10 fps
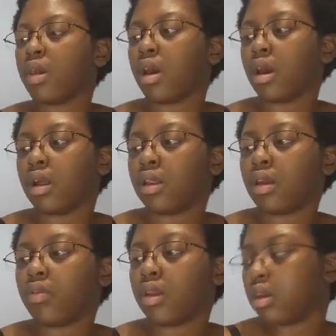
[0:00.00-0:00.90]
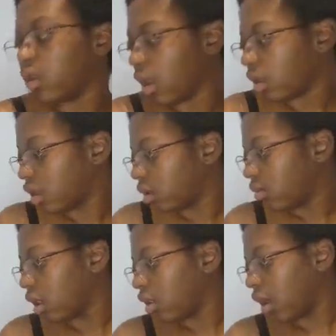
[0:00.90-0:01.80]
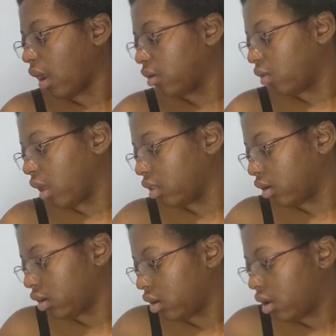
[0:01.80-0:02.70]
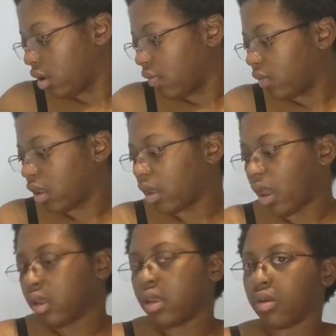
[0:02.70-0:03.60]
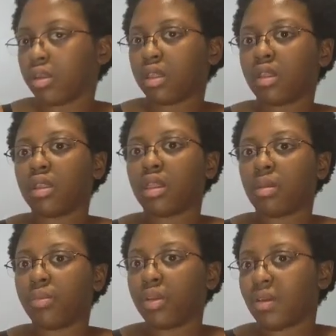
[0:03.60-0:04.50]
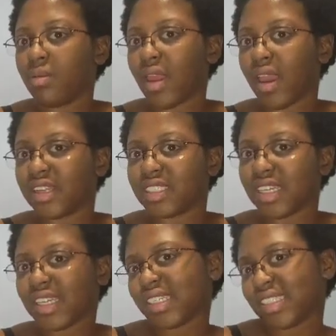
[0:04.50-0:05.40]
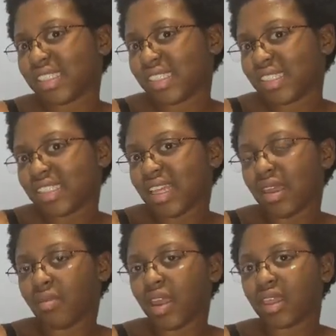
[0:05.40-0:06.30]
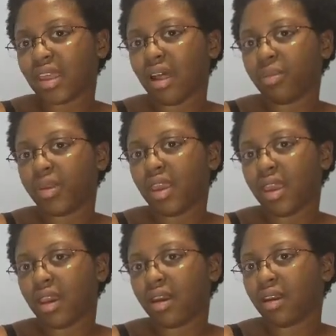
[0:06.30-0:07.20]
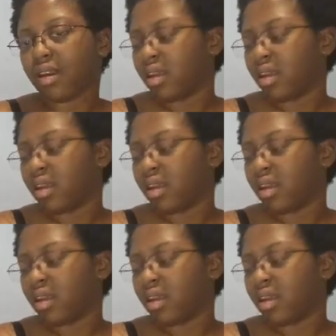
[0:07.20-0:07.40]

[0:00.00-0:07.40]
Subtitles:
leave-in detangling milk, I'd rather Like, I use Blue Magic in my scalp and hair,